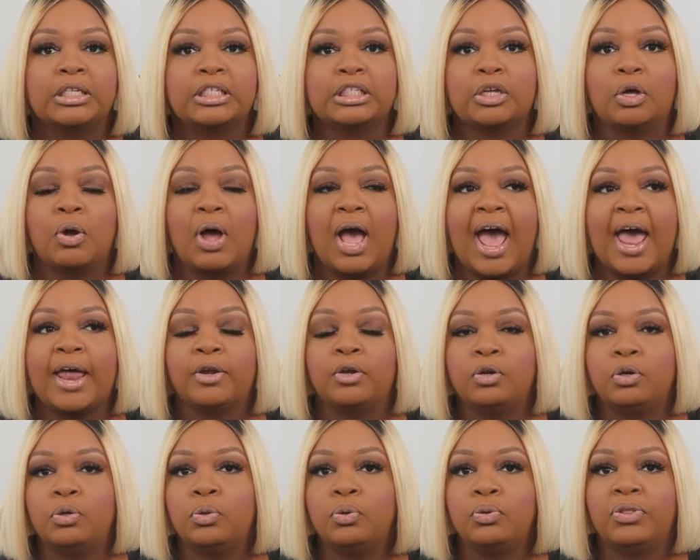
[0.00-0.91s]
So I
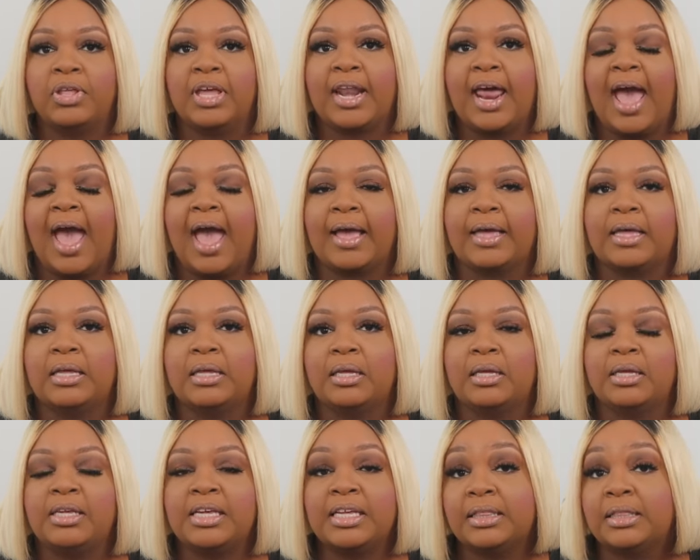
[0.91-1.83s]
knew that I
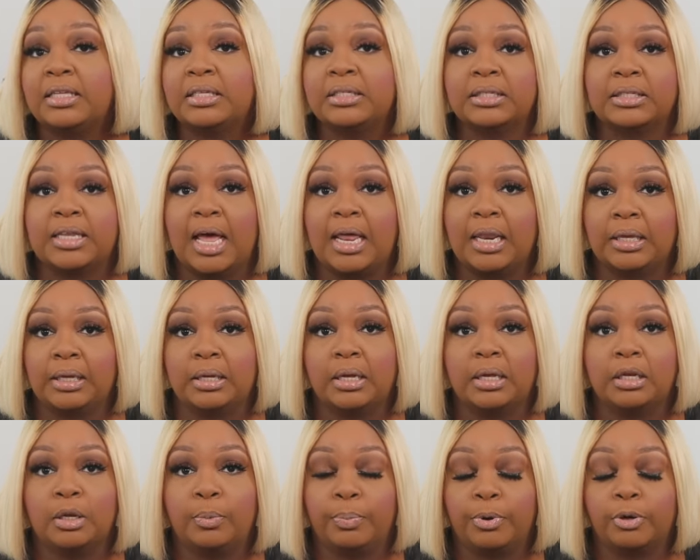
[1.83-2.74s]
could get this solid
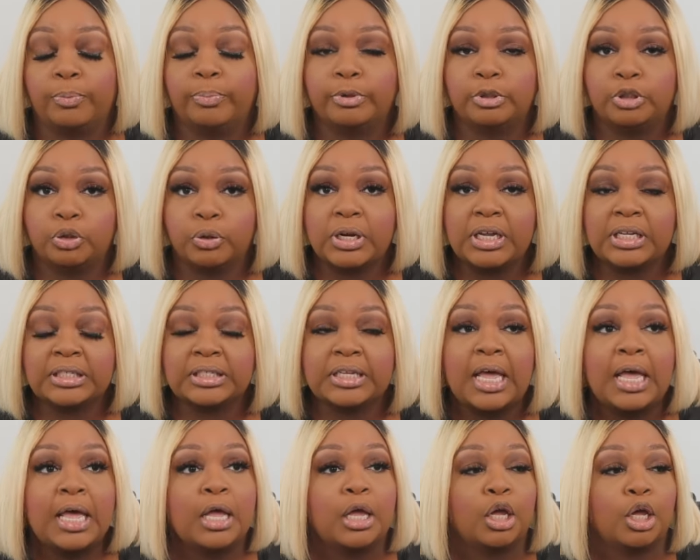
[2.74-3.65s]
color purple dress,
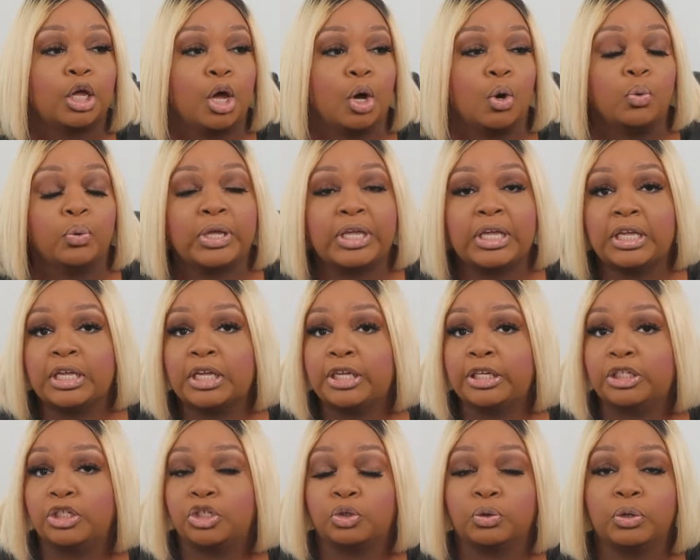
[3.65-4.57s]
go
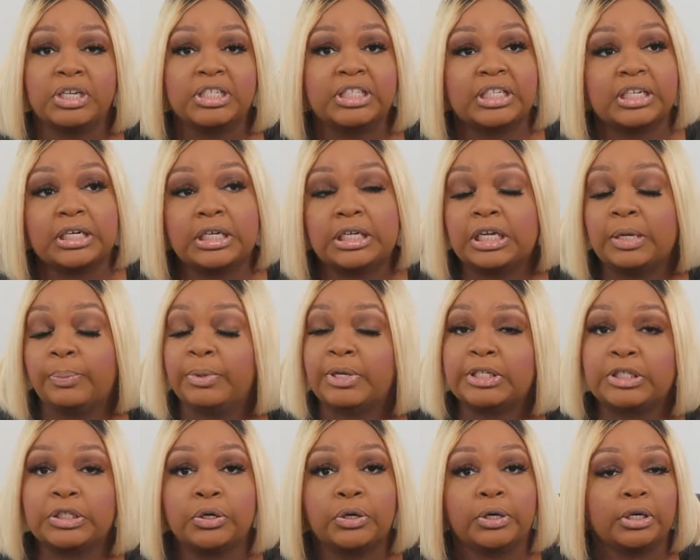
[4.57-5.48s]
in, dress it up,
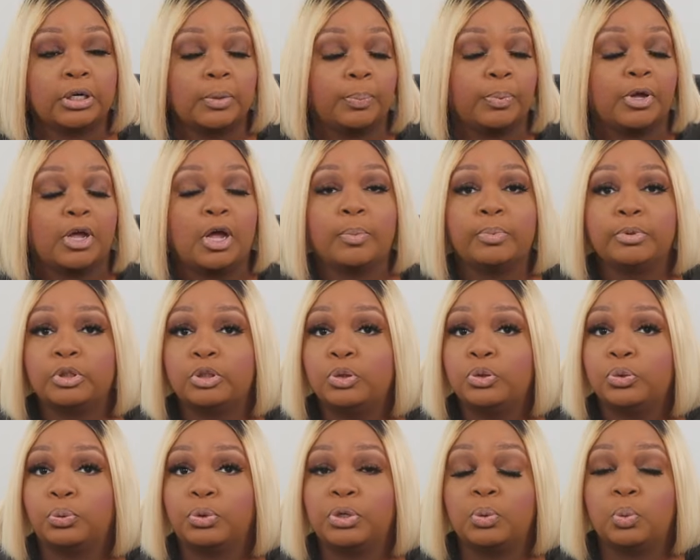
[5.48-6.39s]
and turn it up a couple,
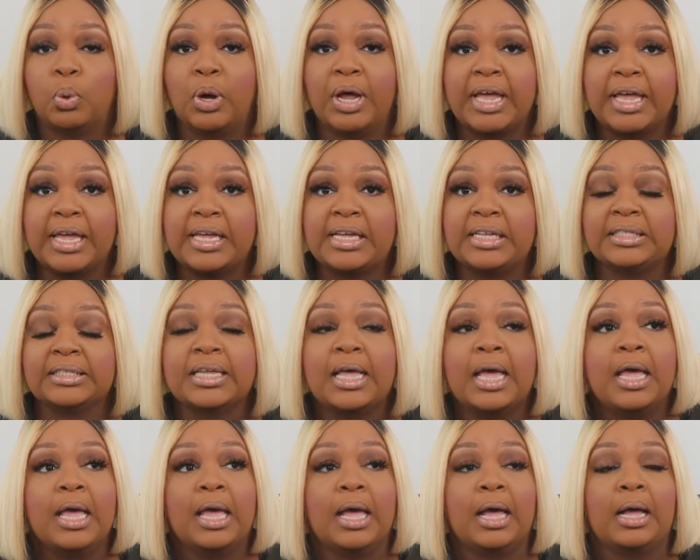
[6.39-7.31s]
2-3 ways,
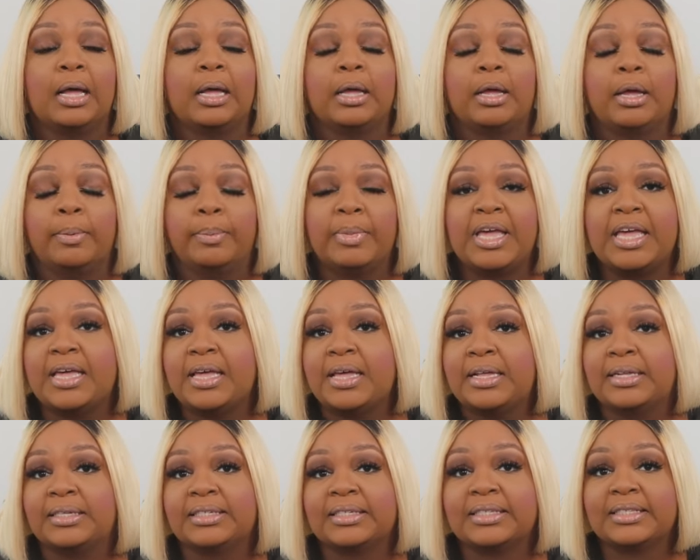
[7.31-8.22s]

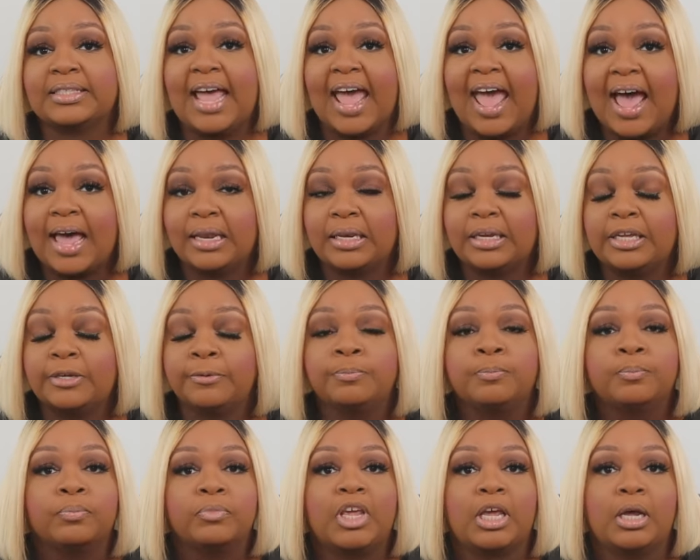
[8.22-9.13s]
and style it